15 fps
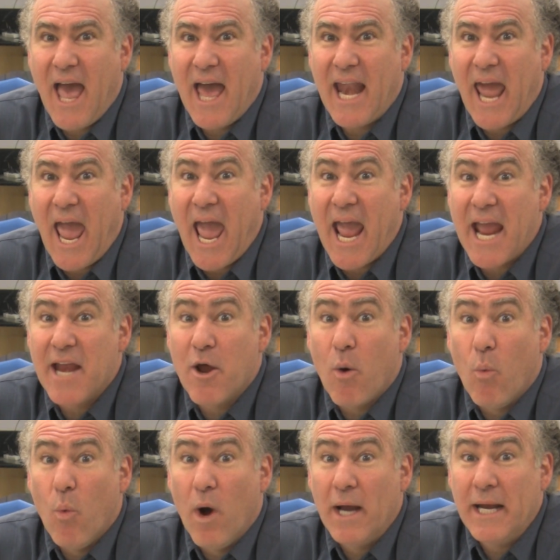ed aide
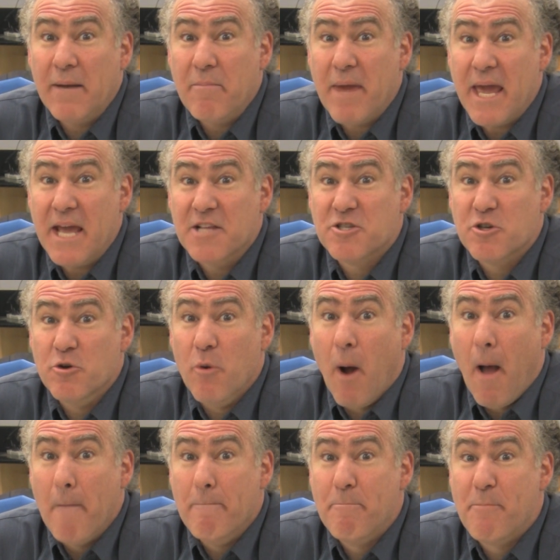wanted me to
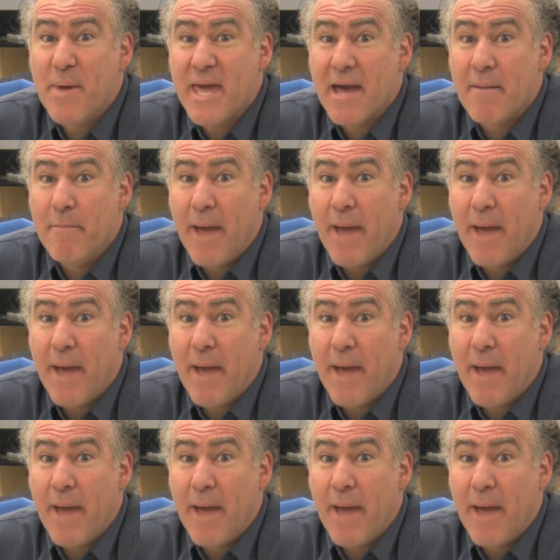be a